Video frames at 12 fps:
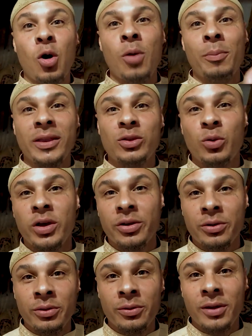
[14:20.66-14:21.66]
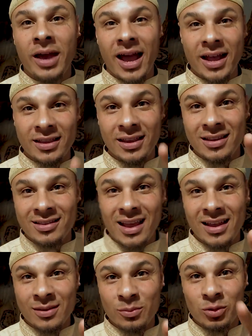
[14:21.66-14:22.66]
go on my Twitter at
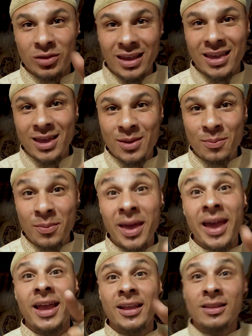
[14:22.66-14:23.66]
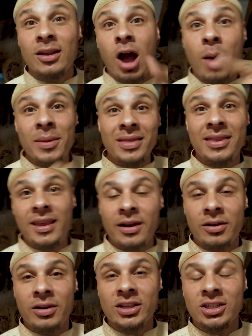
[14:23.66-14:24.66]
Ishaq Mustaqim and comment
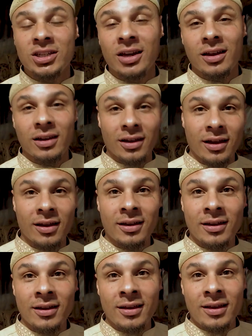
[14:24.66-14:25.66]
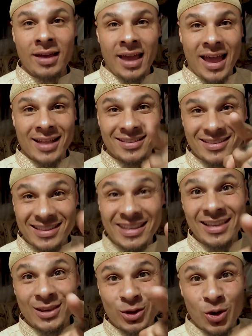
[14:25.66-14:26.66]
there, inshallah. And
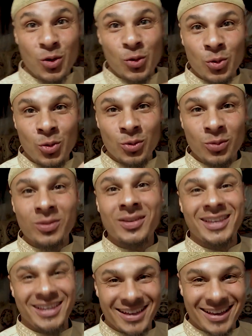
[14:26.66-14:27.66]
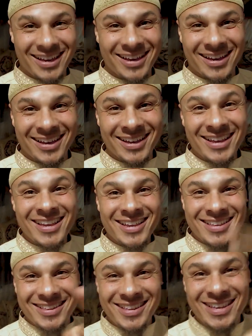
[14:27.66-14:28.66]
see you, yeah,
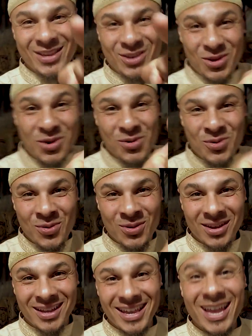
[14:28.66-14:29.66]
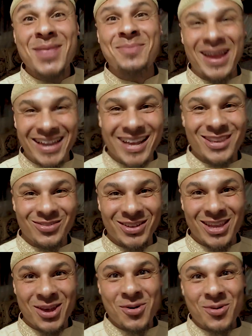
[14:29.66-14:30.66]
see you in my next
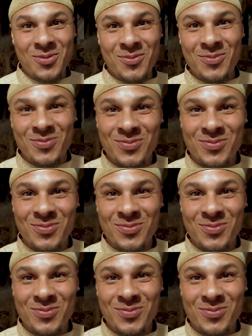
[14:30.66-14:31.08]
video.